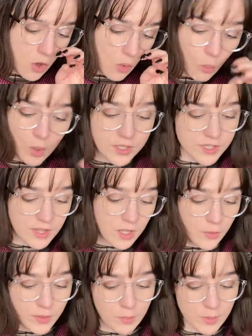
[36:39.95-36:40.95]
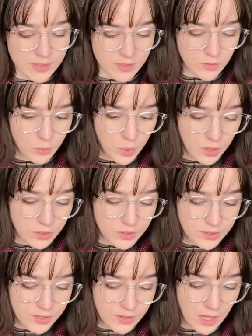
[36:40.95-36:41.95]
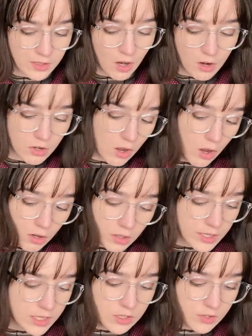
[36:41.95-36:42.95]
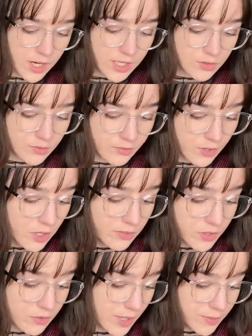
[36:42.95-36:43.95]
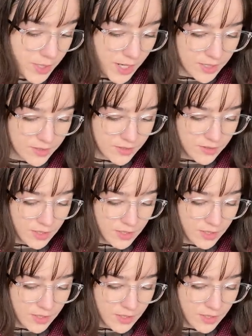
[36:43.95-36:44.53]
weren't the only ones in the world, that not all interests revolved around us,